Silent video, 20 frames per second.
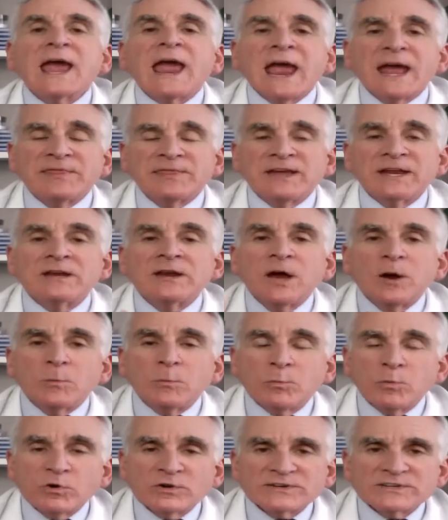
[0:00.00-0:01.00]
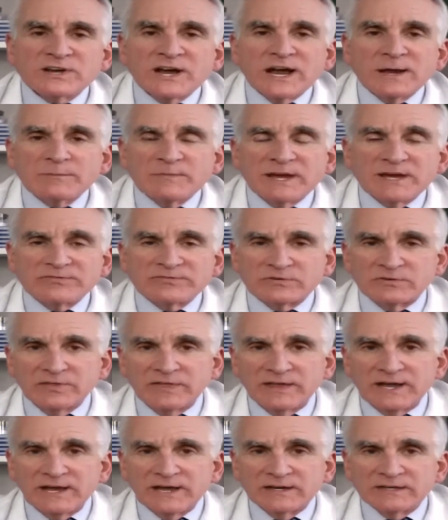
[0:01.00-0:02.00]
and then more time after
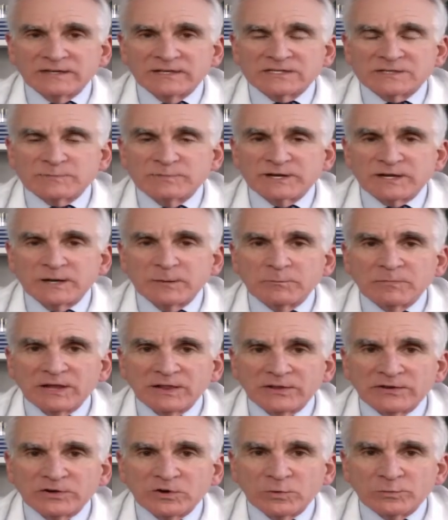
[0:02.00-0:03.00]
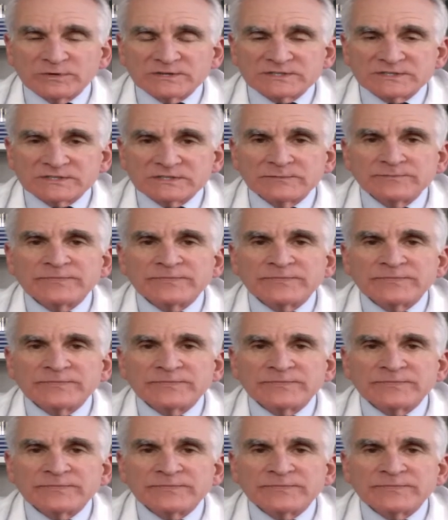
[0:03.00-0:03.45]
that to become melanomas.